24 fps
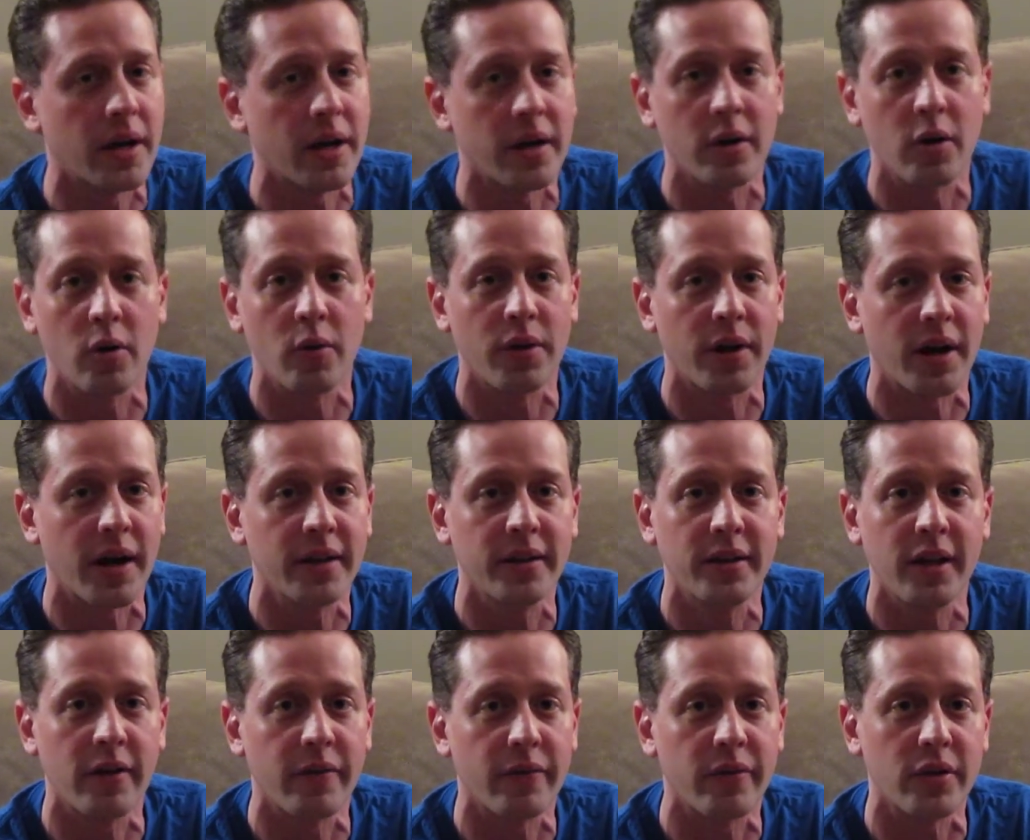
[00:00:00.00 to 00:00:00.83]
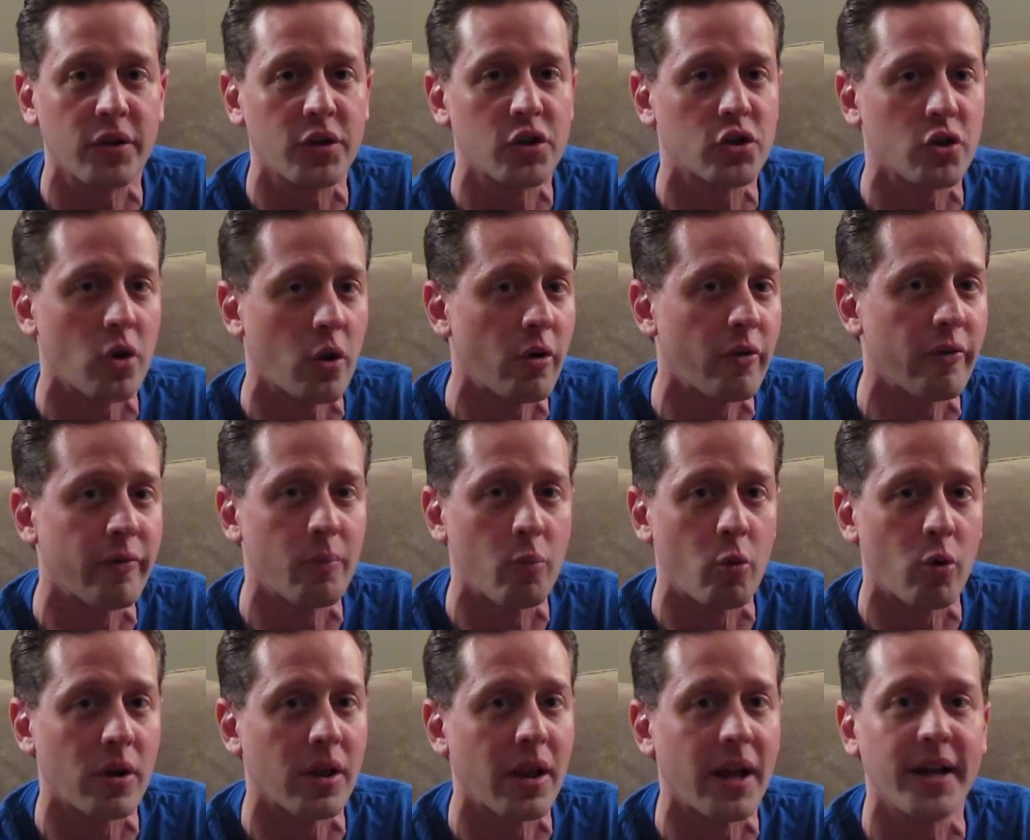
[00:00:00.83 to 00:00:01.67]
I know that I definitely shut off
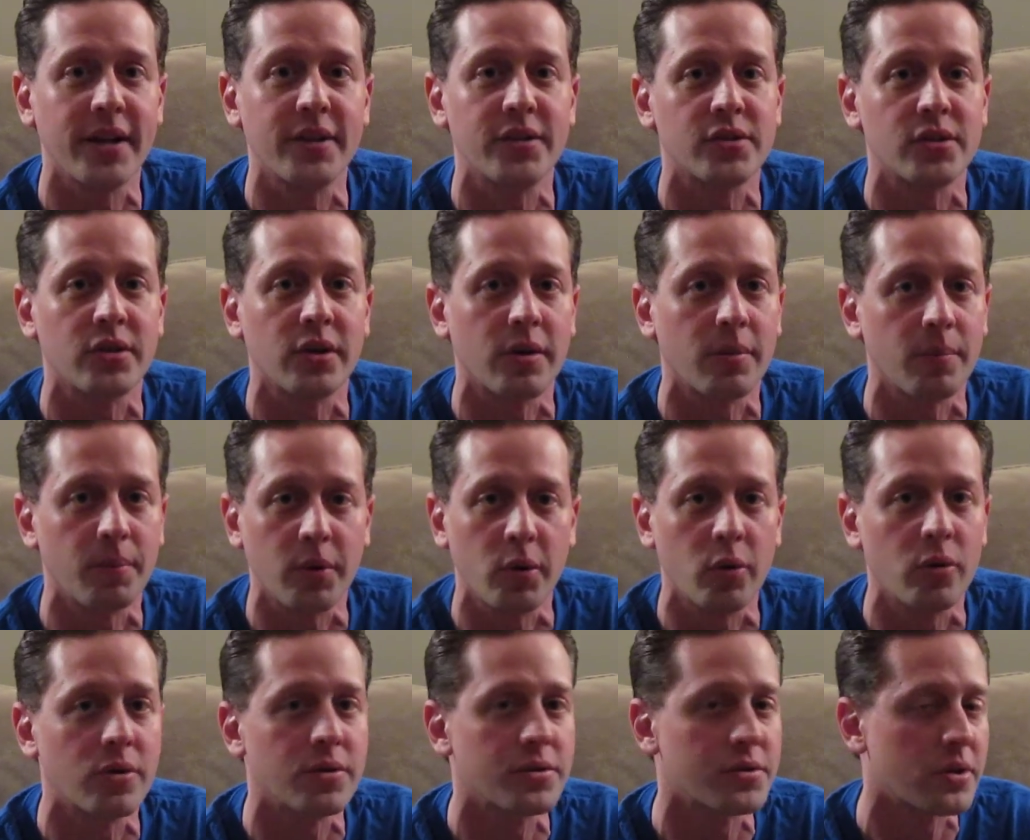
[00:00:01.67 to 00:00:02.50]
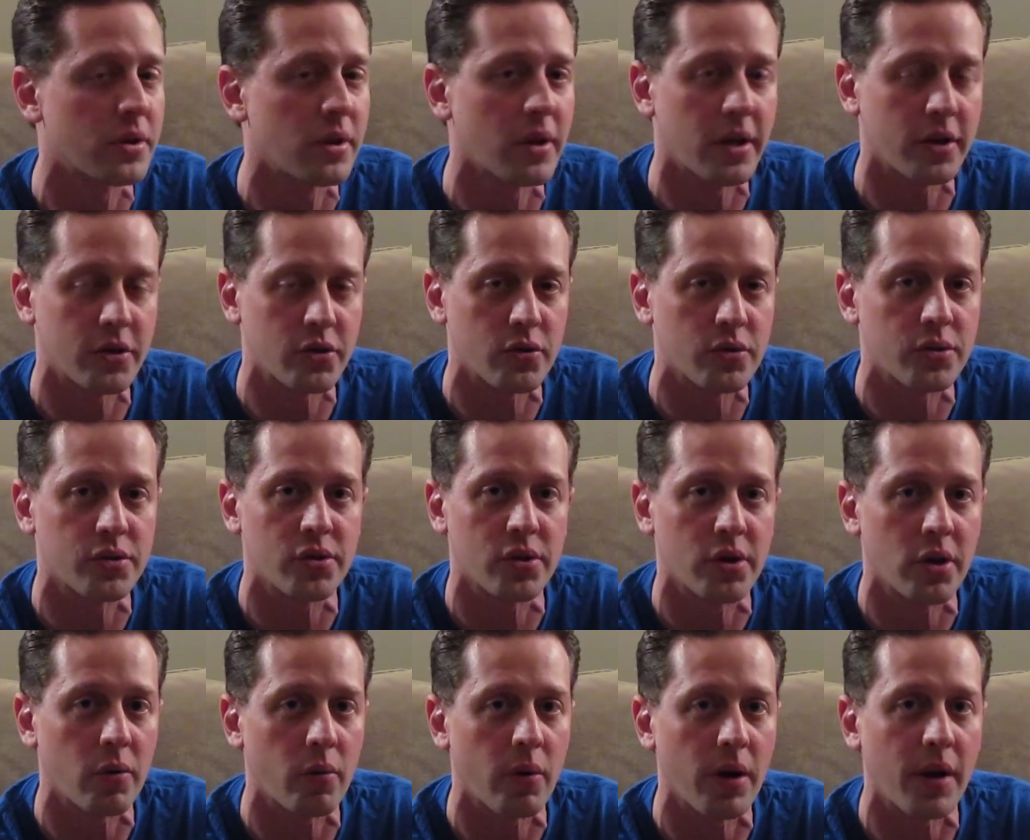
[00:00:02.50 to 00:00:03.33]
more lights and computers and
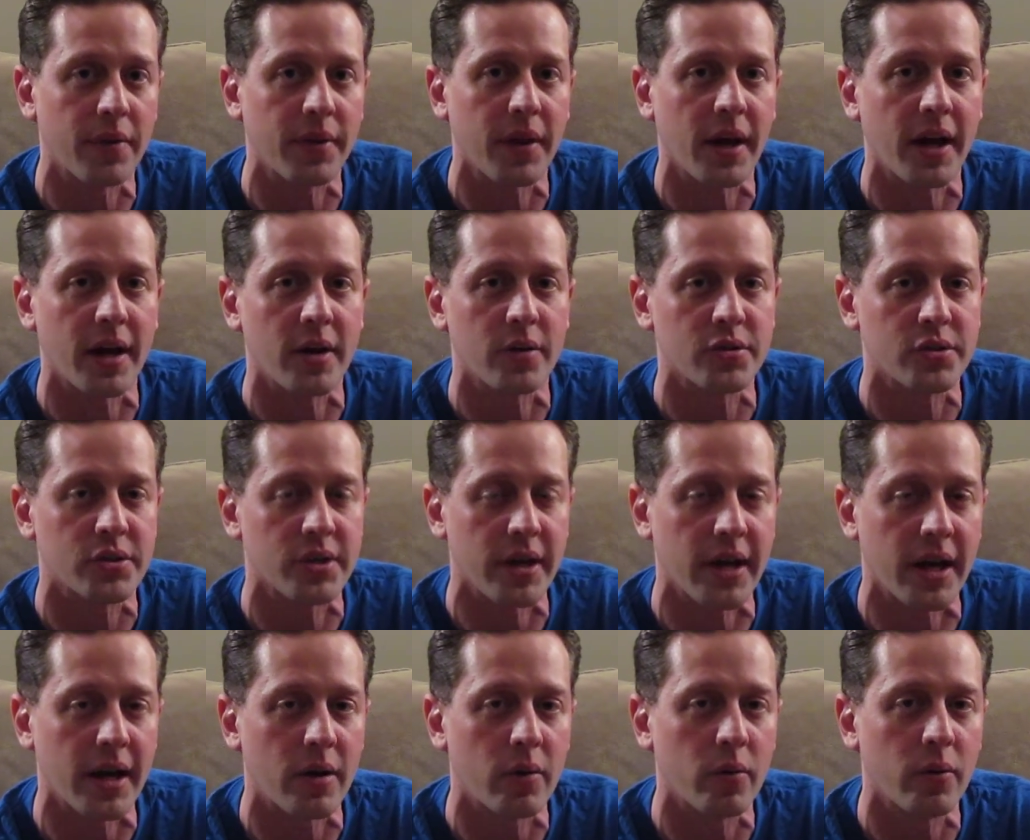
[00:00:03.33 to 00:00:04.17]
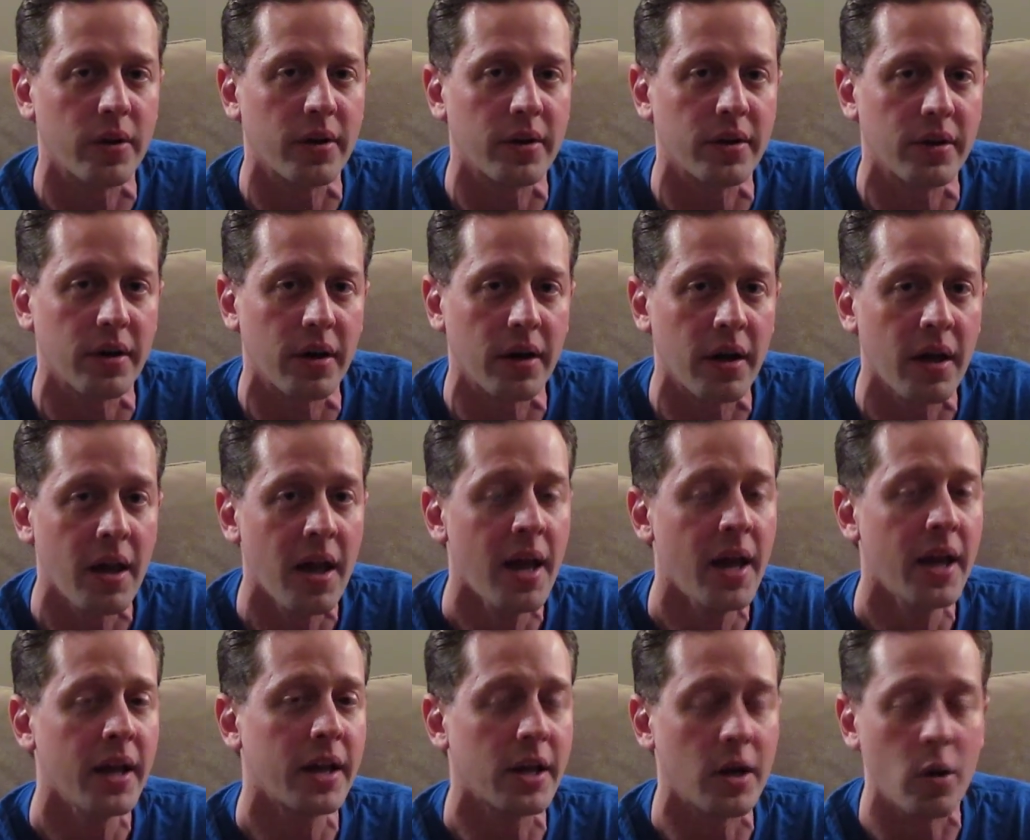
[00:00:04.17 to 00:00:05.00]
electricity around the house now, and
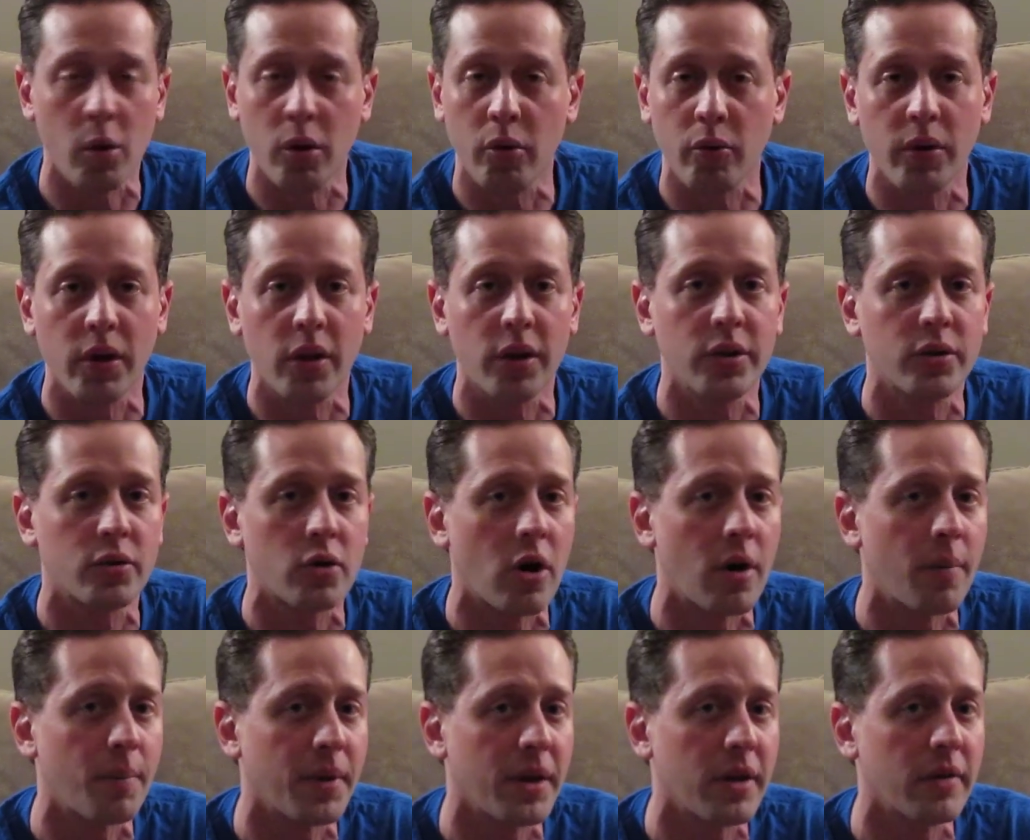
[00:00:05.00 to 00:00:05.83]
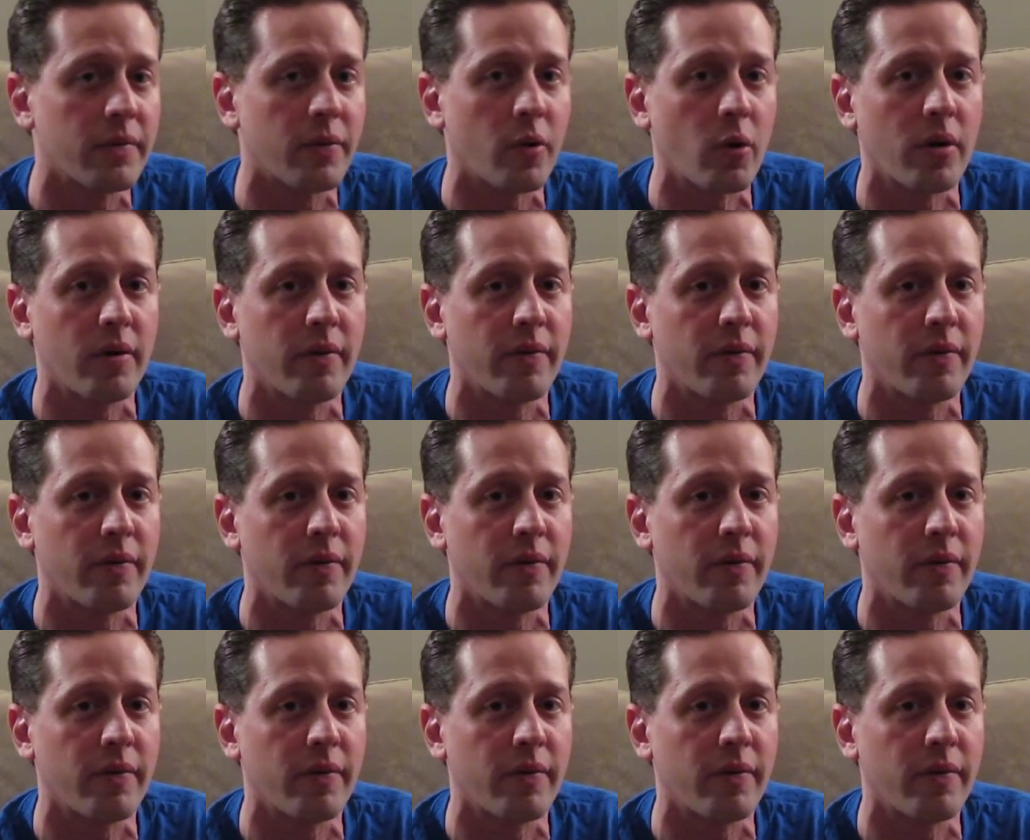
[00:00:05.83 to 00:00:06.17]
it really taught me a very